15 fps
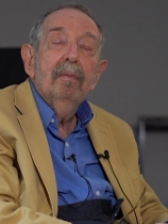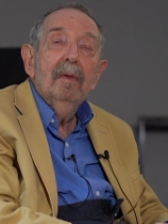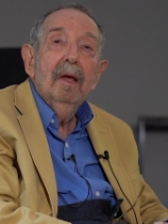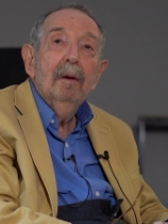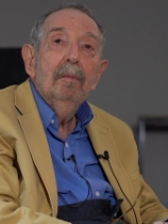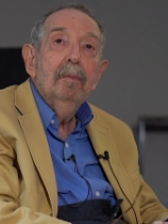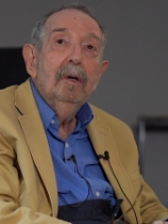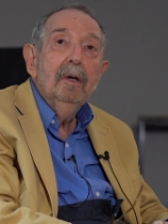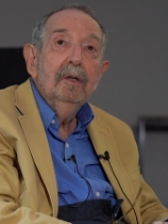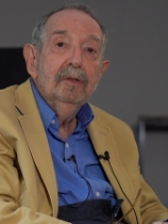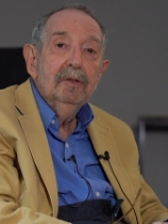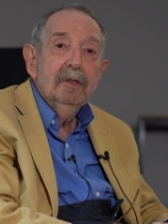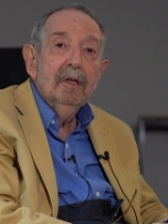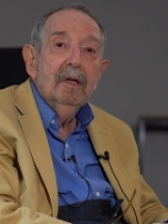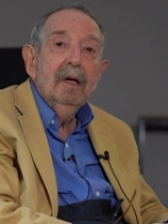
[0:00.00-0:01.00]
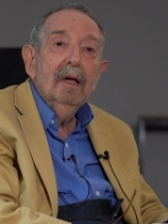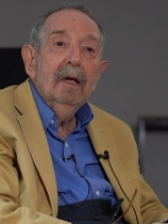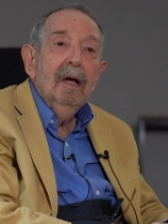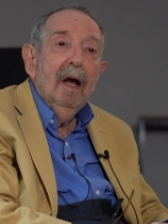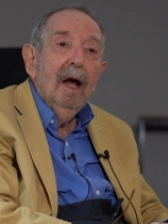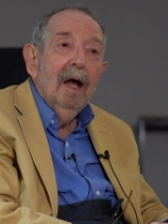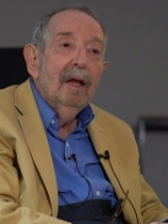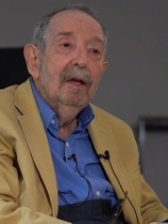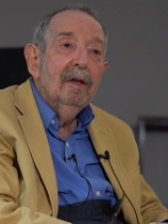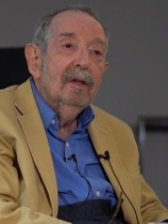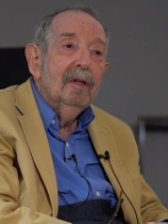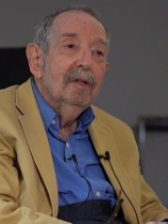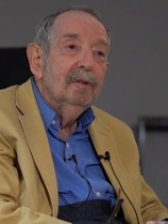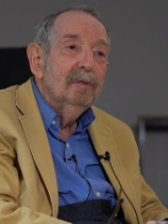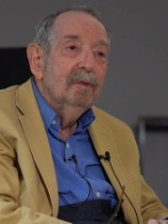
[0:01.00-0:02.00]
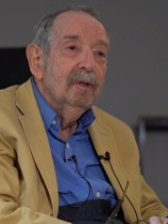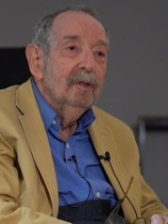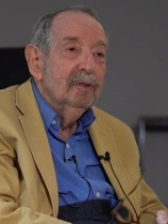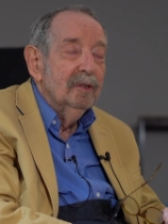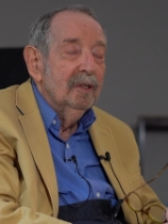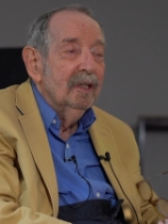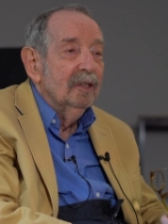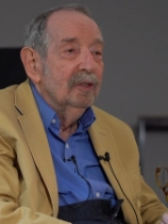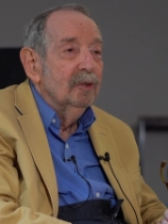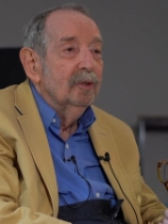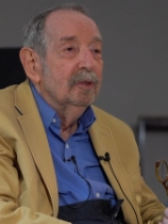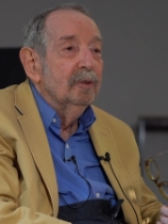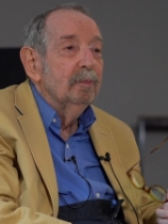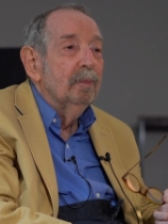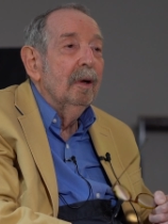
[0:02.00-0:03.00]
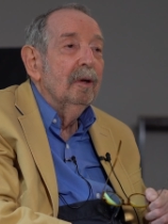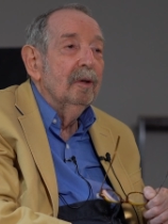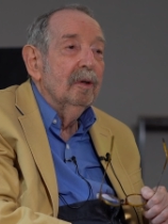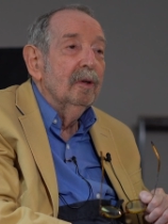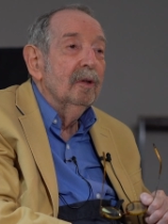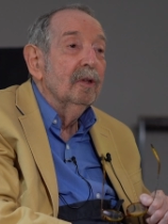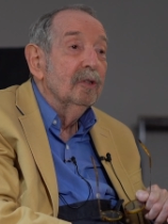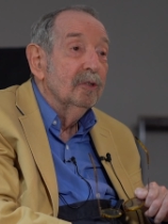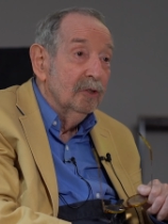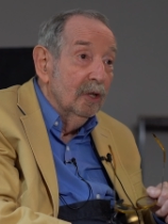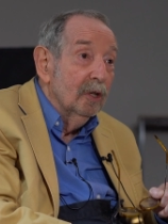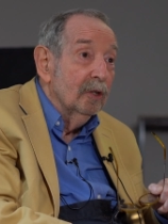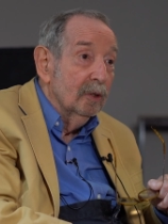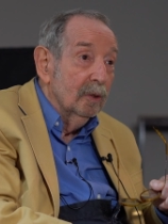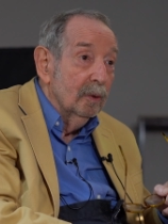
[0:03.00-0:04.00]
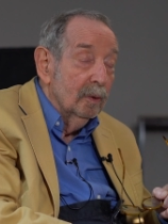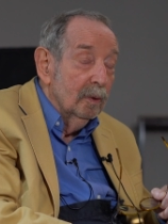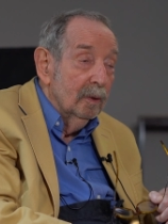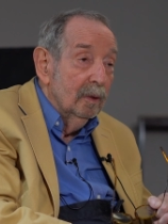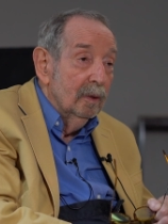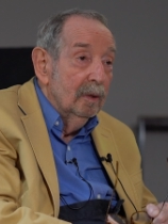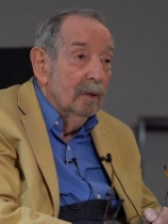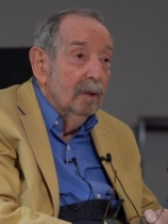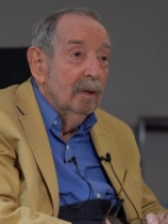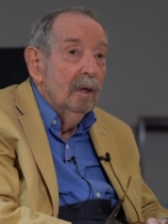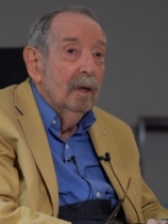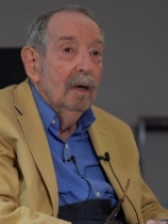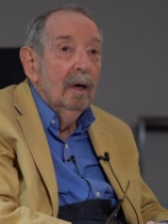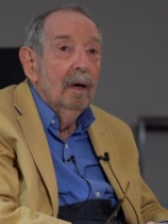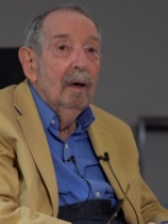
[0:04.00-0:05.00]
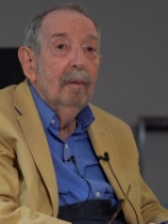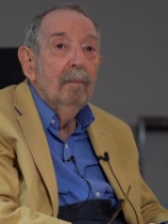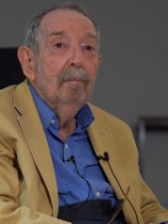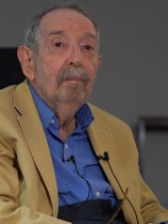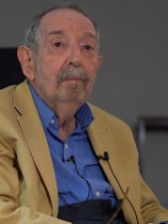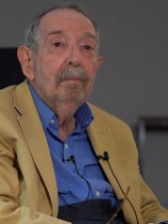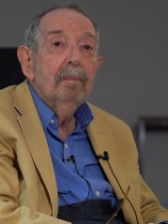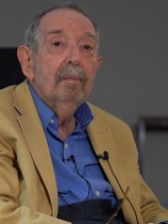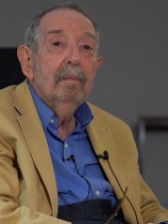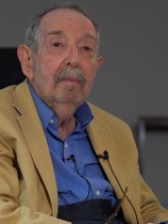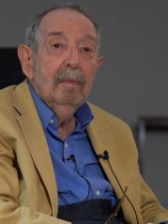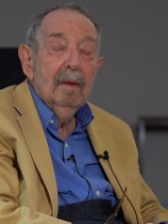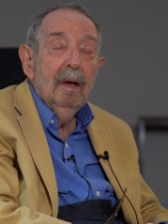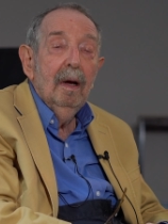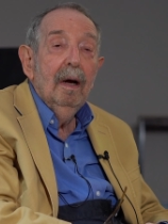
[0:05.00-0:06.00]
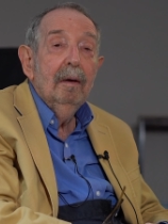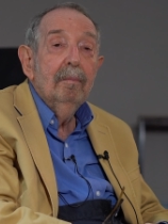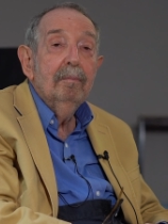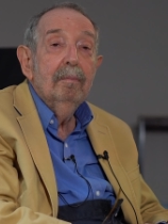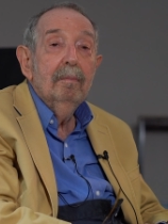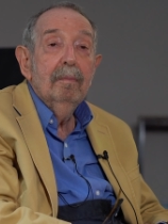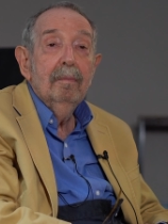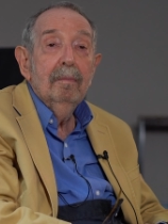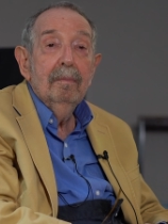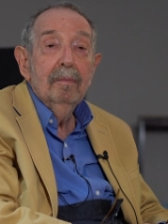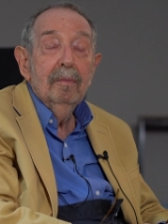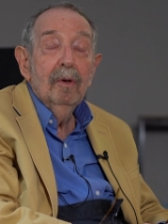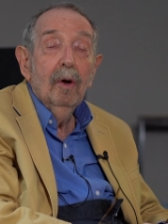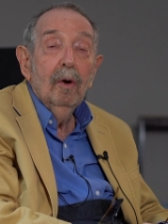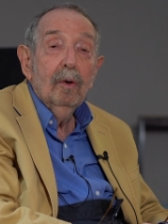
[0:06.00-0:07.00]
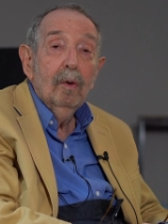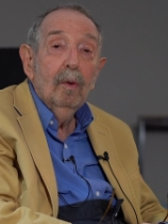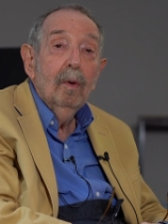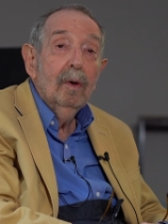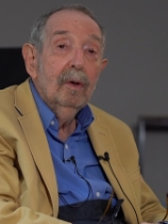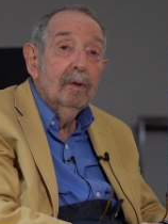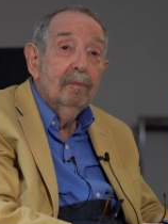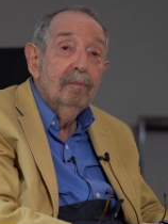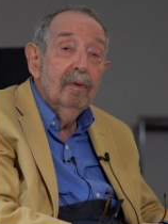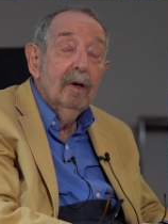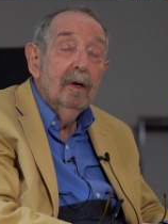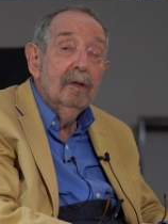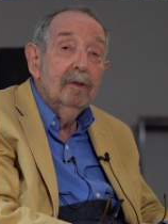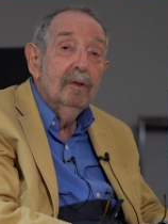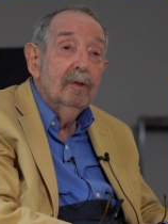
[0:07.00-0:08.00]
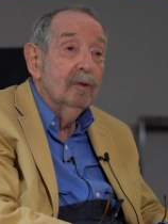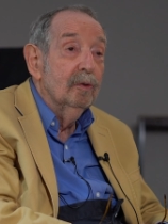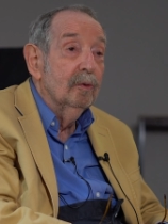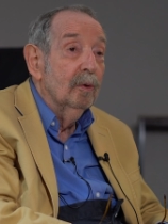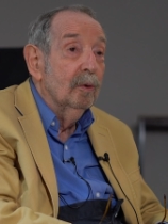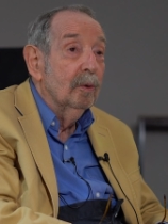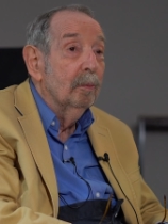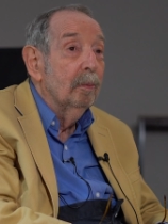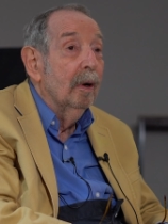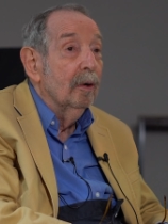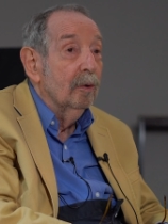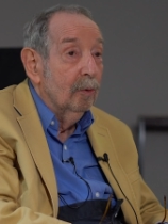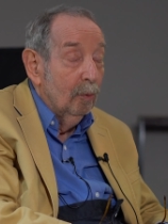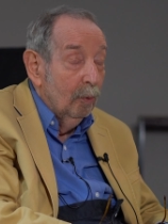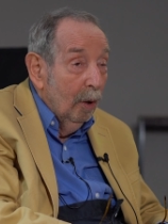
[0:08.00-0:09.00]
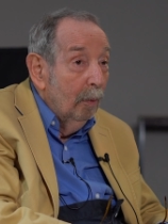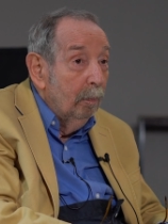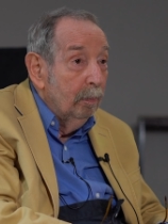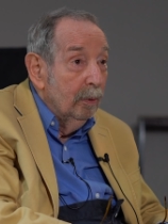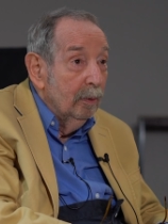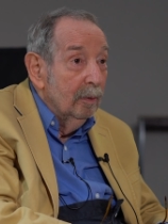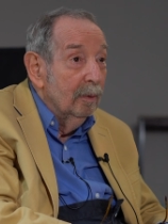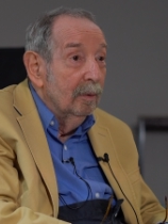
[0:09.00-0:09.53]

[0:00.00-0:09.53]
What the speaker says: emerging. And this first lecture is about the circle. I'm not qualified to talk about crop,